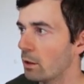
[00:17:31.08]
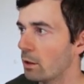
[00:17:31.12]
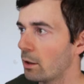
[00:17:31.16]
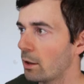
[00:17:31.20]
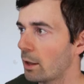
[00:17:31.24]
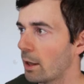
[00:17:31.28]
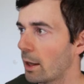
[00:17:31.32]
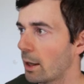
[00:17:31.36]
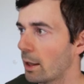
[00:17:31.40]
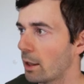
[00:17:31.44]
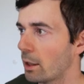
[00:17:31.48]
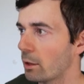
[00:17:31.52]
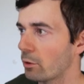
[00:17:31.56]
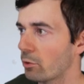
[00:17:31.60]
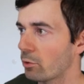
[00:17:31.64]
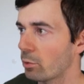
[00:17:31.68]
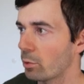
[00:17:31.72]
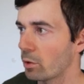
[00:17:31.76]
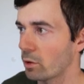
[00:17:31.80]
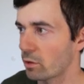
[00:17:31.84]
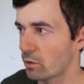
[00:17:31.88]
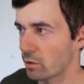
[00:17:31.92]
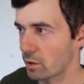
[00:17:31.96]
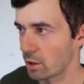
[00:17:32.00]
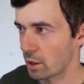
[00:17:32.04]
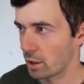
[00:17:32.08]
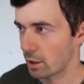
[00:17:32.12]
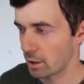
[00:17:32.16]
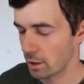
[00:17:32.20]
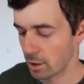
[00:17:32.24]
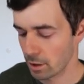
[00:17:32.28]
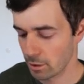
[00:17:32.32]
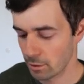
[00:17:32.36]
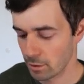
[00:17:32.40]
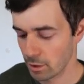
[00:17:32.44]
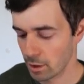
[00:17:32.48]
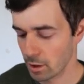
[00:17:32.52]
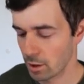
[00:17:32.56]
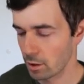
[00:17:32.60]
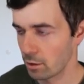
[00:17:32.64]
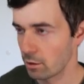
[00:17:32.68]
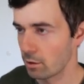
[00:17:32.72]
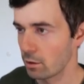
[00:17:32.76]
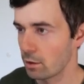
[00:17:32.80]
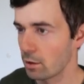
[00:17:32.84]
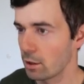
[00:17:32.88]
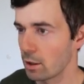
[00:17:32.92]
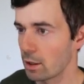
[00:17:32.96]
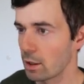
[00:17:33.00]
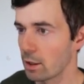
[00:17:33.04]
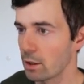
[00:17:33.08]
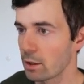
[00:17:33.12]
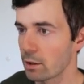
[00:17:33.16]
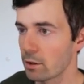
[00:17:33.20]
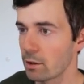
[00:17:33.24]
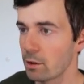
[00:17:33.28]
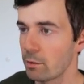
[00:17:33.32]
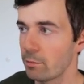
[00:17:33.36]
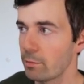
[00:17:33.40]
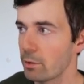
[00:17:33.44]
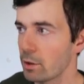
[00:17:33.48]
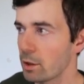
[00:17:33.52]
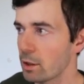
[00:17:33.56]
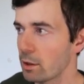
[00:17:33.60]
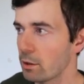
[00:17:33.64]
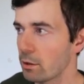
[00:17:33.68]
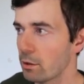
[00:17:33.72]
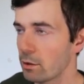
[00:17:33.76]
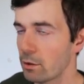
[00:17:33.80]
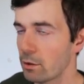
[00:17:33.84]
And I just want to scale that down a little bit.